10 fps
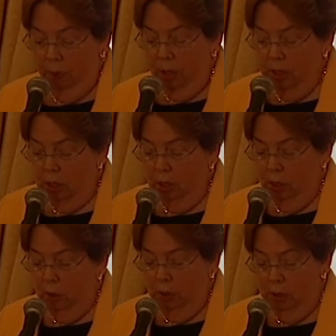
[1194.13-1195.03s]

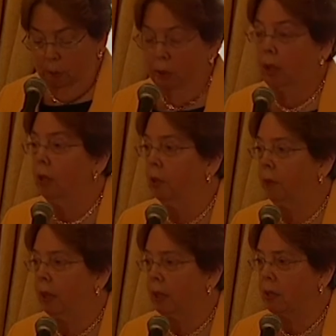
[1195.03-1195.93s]
president to his political
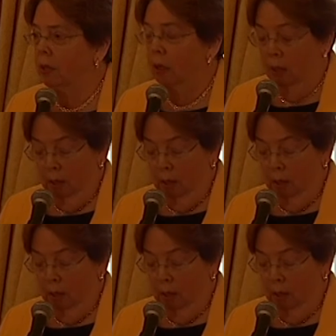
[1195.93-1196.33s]
base